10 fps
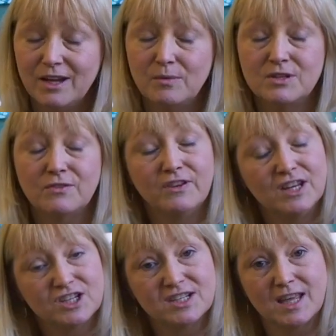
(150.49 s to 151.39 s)
which
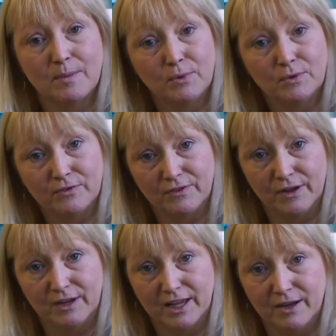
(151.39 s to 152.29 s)
finishes their
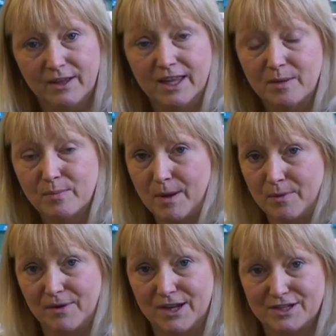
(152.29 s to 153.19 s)
portfolio in
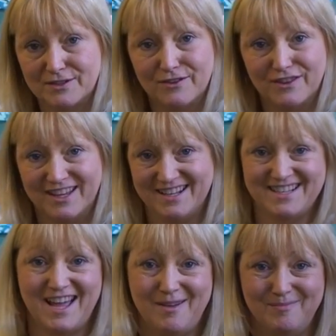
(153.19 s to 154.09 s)
preparation for the
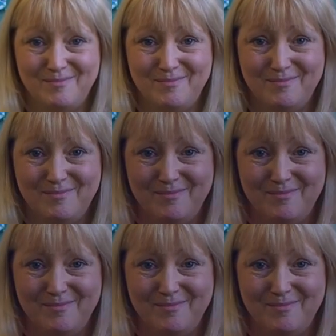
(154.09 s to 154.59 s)
exam.